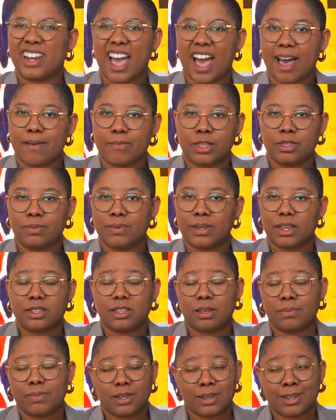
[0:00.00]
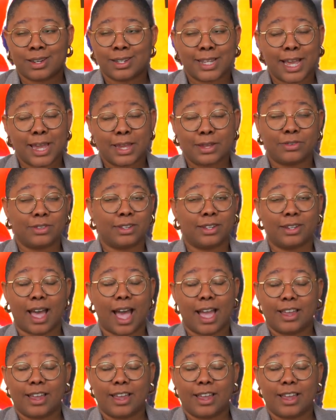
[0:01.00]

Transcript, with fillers: habits because I'll be honest, I used to,